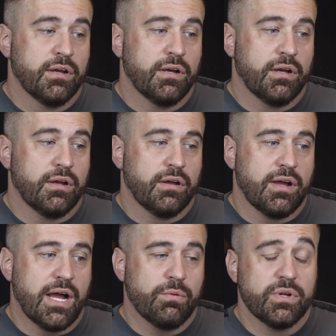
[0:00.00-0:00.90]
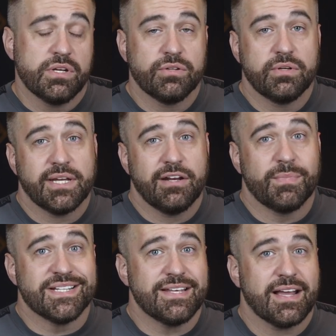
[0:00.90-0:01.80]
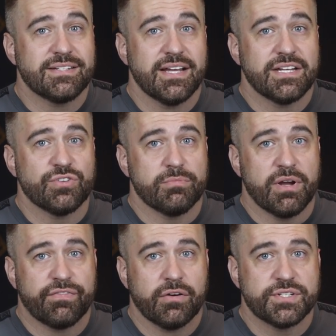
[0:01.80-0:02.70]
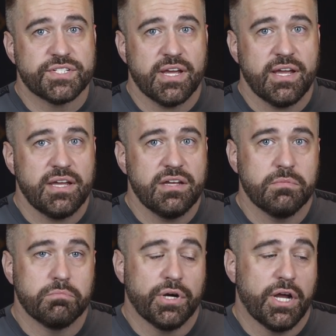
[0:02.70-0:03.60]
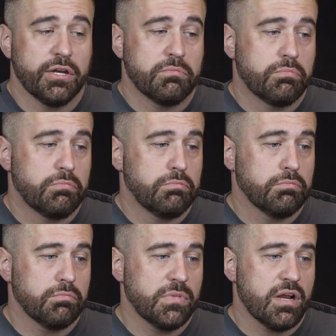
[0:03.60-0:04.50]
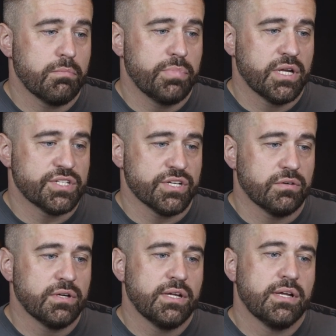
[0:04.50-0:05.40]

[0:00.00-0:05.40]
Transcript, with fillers: Uh, I wouldn't do it again on my second day. I do it on my first day, but not a big deal.